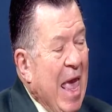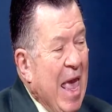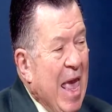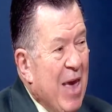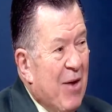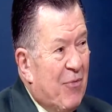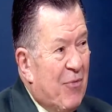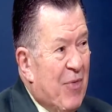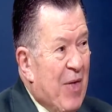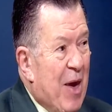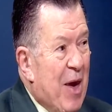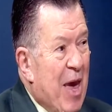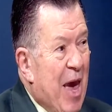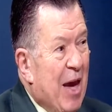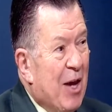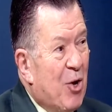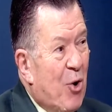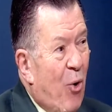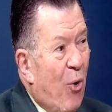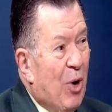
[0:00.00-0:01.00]
If they
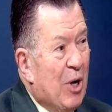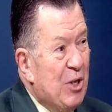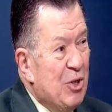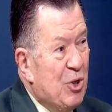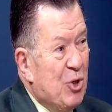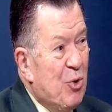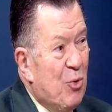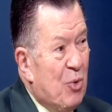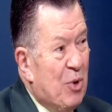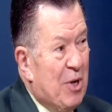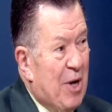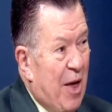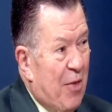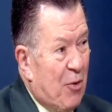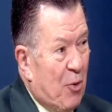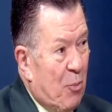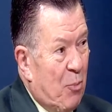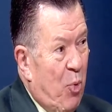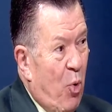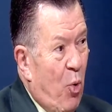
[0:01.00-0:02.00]
had gone to
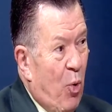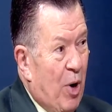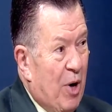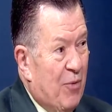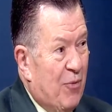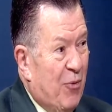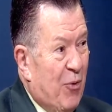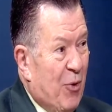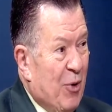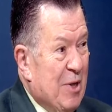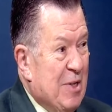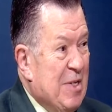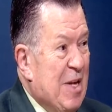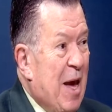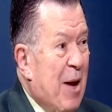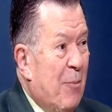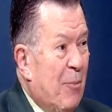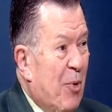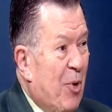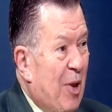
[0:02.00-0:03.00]
another port, for
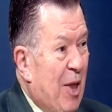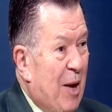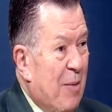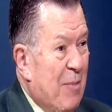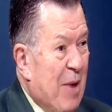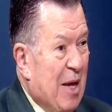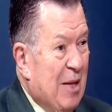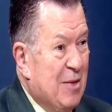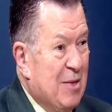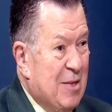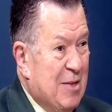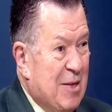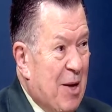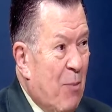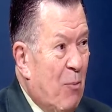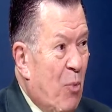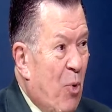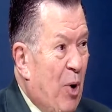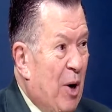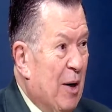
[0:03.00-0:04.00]
example, I met
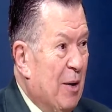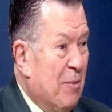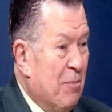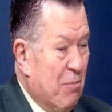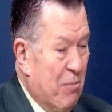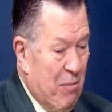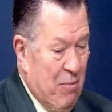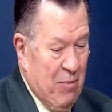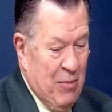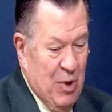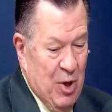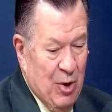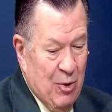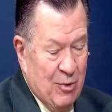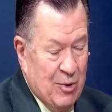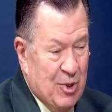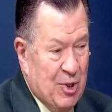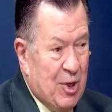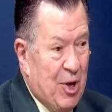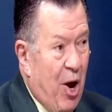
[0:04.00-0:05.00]
someone
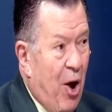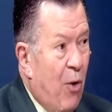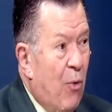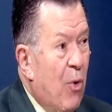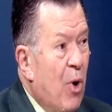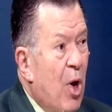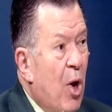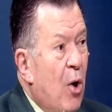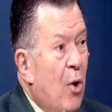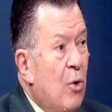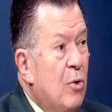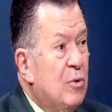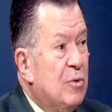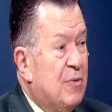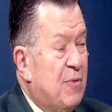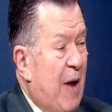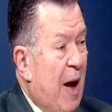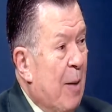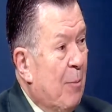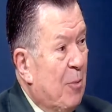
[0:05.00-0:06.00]
years ago
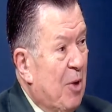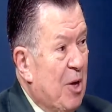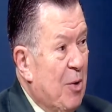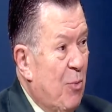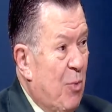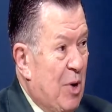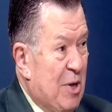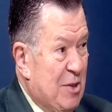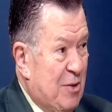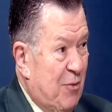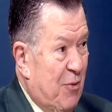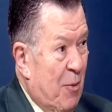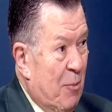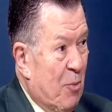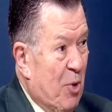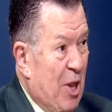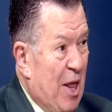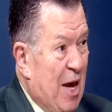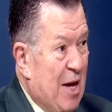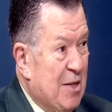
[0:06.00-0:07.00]
whose family was from
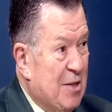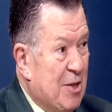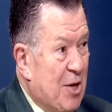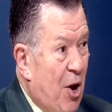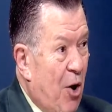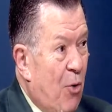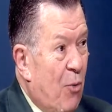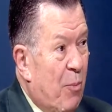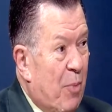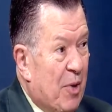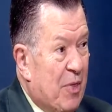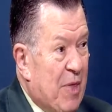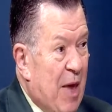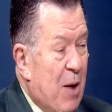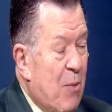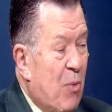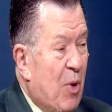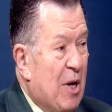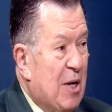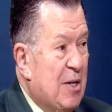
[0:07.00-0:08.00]
Glasgow, but
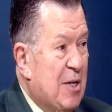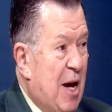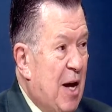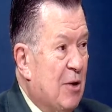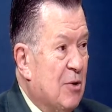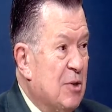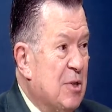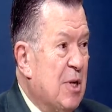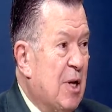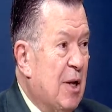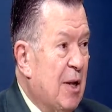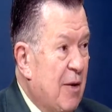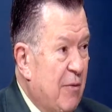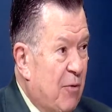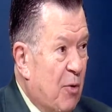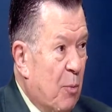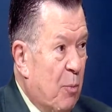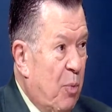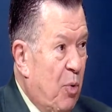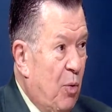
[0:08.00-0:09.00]
they went down to
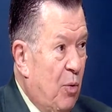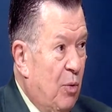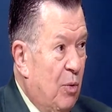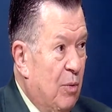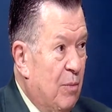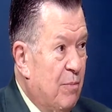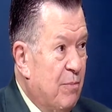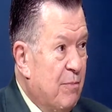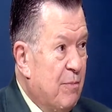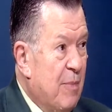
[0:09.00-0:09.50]
Liverpool.